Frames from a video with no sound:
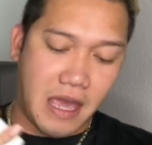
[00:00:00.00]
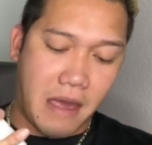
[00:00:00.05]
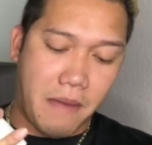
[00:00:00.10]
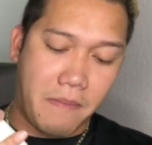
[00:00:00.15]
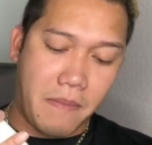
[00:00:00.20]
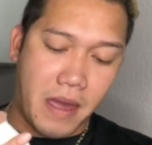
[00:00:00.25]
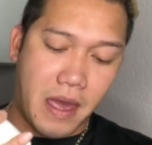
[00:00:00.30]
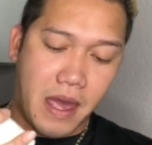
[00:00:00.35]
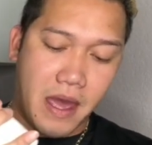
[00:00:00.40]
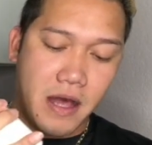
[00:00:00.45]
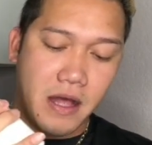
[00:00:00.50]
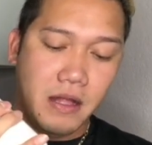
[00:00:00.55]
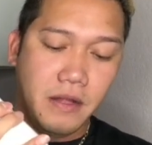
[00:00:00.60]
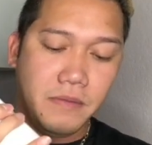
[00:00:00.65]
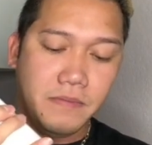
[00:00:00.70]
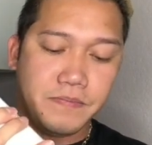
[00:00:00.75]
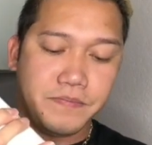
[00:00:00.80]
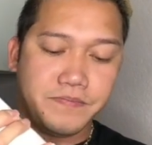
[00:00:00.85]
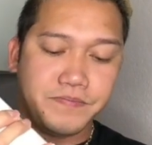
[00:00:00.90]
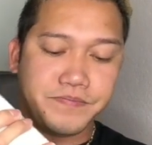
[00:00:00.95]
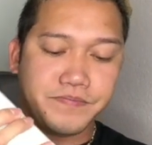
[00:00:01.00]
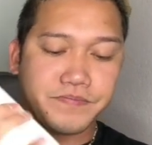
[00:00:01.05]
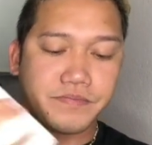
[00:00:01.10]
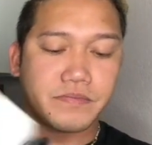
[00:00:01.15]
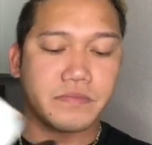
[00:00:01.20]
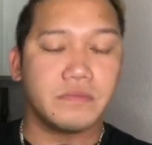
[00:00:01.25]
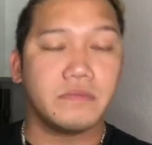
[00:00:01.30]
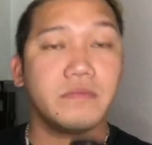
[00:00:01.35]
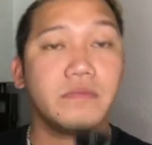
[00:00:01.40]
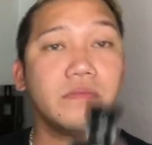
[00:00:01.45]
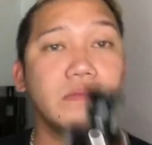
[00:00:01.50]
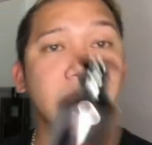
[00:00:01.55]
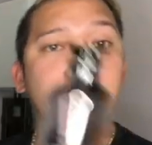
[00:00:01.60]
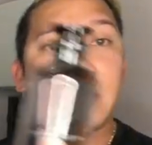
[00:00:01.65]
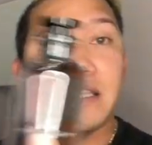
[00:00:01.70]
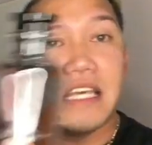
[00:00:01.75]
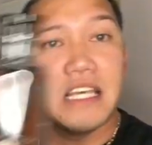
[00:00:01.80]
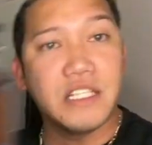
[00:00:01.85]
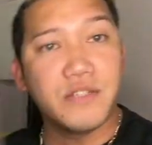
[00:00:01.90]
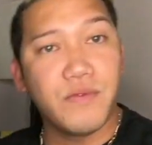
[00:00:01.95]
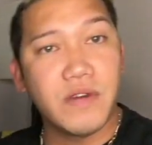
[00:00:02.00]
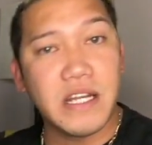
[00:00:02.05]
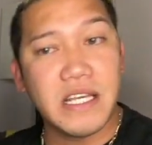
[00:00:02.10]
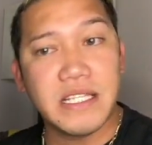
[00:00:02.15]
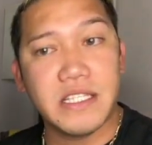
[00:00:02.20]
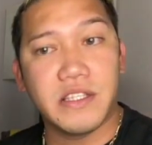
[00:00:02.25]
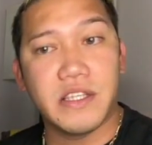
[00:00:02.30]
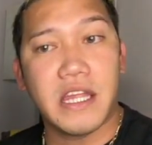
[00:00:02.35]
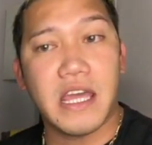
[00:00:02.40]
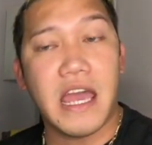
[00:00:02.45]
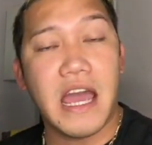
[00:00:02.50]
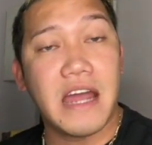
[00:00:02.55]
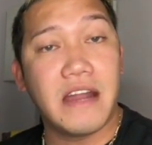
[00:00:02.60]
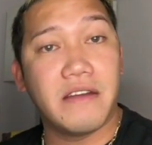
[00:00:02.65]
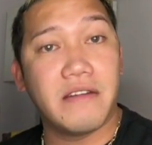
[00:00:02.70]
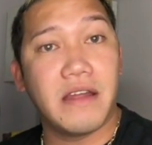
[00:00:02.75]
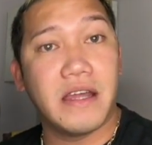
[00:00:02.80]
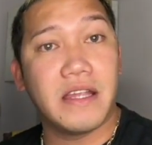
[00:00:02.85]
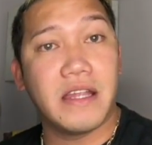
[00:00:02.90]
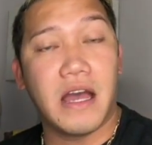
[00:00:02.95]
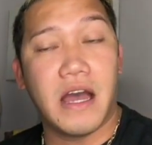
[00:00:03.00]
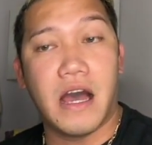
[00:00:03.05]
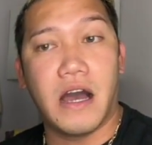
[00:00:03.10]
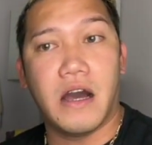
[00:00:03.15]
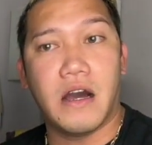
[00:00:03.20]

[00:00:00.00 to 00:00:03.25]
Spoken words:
ml. This one is 250